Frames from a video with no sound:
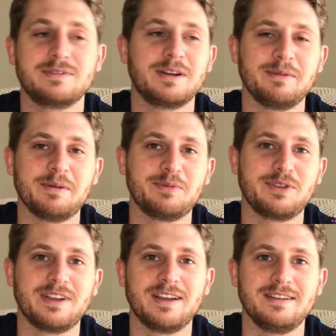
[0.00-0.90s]
coming up with
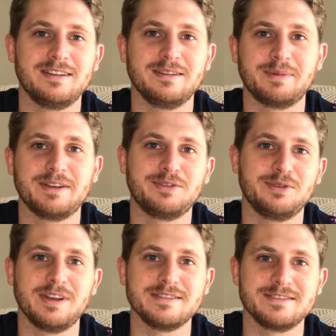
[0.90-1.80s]
the idea about 2
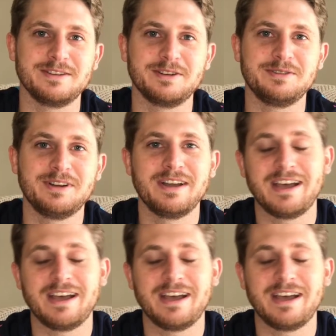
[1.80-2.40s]
days ago,